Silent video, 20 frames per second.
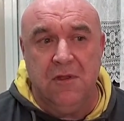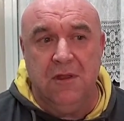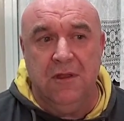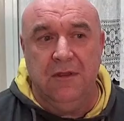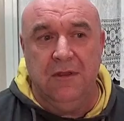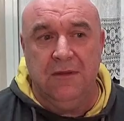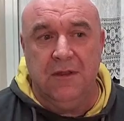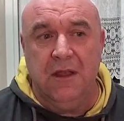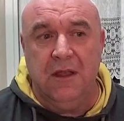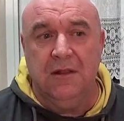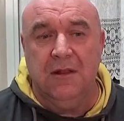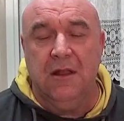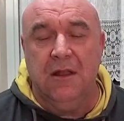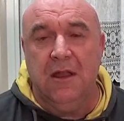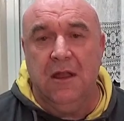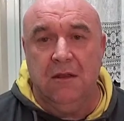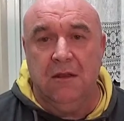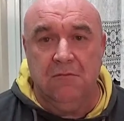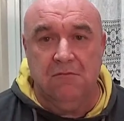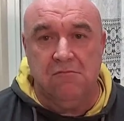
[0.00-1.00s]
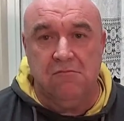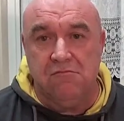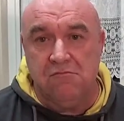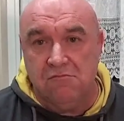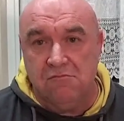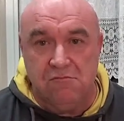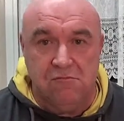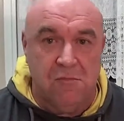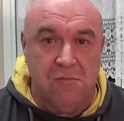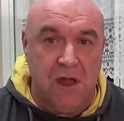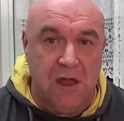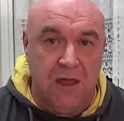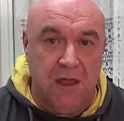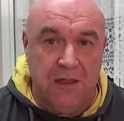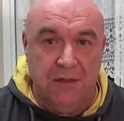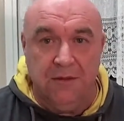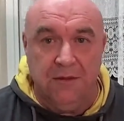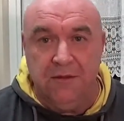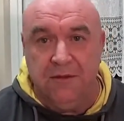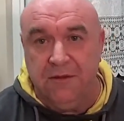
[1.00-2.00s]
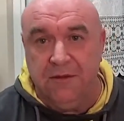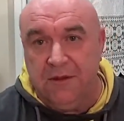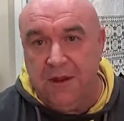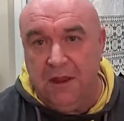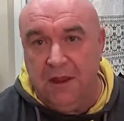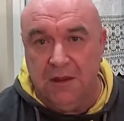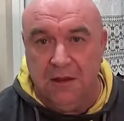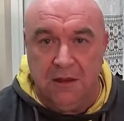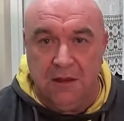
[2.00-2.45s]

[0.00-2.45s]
it's kind of like my head's kind